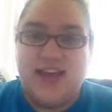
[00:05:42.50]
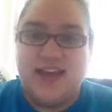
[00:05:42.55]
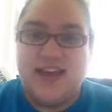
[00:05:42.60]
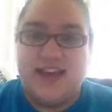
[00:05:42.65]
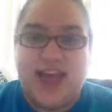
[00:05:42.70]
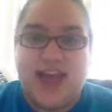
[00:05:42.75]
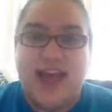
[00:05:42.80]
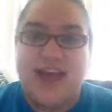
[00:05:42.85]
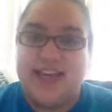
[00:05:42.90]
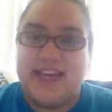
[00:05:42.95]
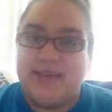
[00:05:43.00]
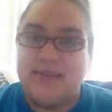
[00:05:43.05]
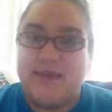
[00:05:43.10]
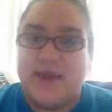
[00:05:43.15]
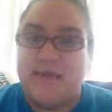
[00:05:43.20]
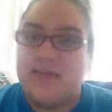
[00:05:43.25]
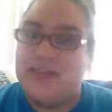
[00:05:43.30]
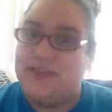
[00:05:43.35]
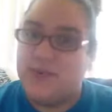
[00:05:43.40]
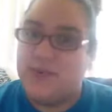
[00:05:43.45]
Yeah, he
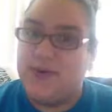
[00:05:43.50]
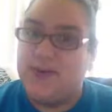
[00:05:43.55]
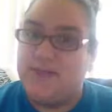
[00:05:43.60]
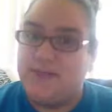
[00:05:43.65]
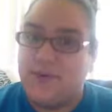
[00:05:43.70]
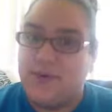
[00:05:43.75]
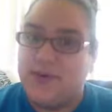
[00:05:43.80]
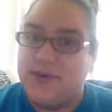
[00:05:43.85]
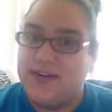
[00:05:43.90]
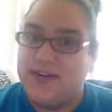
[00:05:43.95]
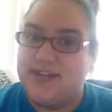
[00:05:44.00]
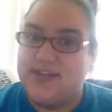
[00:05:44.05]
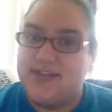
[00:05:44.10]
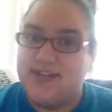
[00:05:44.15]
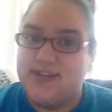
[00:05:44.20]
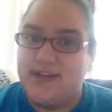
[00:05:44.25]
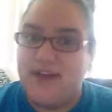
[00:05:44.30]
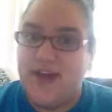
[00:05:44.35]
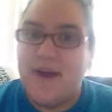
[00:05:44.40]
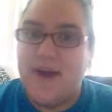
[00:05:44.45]
may be 24.
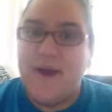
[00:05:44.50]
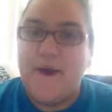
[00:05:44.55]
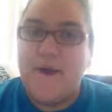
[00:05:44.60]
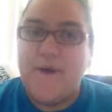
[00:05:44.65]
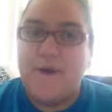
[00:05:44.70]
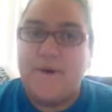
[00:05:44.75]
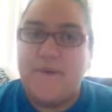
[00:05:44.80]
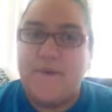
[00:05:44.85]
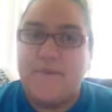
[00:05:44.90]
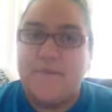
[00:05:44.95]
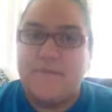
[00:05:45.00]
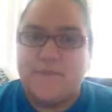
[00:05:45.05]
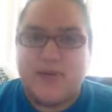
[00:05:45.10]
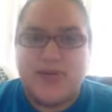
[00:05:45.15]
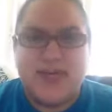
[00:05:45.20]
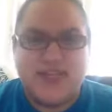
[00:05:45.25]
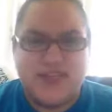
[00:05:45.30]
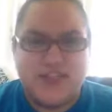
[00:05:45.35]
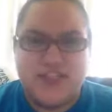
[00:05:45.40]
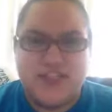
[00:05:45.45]

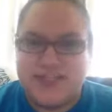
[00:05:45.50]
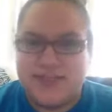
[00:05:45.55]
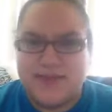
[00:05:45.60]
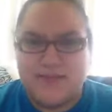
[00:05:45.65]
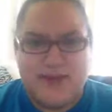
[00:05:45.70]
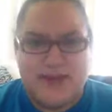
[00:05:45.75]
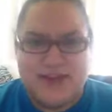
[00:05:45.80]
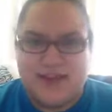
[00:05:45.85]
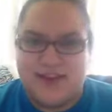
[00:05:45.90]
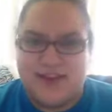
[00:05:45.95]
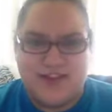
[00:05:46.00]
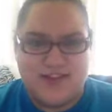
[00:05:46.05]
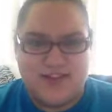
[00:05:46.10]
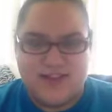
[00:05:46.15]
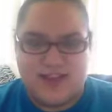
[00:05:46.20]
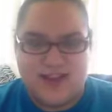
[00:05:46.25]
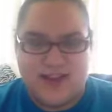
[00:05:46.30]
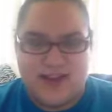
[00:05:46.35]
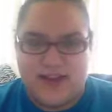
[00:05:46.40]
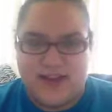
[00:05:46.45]
But he's just a big kid
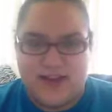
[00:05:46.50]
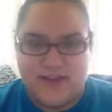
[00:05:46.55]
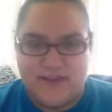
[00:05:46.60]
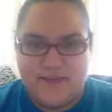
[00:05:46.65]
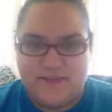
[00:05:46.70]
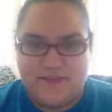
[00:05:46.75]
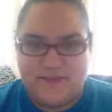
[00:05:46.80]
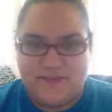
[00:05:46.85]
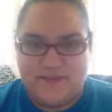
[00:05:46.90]
just like I am.